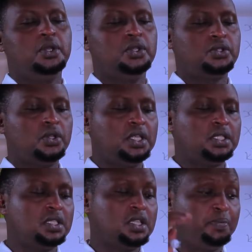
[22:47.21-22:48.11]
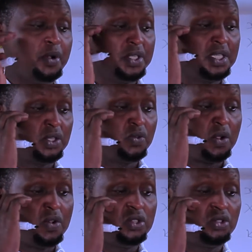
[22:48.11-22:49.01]
So this is the point that we are
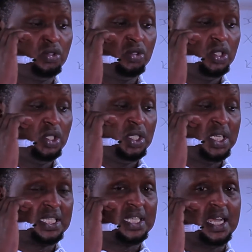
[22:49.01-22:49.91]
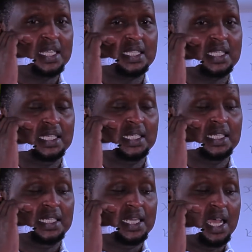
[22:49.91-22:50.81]
going to discuss
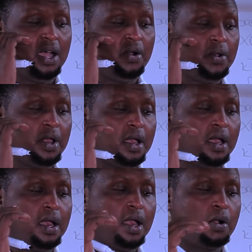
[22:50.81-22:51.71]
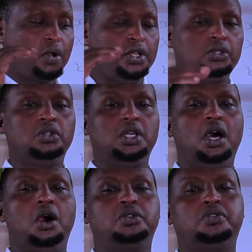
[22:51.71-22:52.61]
now, according to the
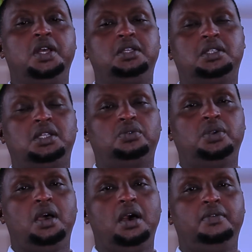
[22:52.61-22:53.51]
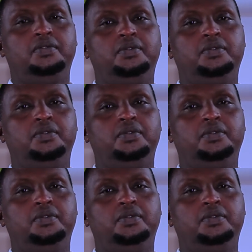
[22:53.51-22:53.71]
outlines that we have.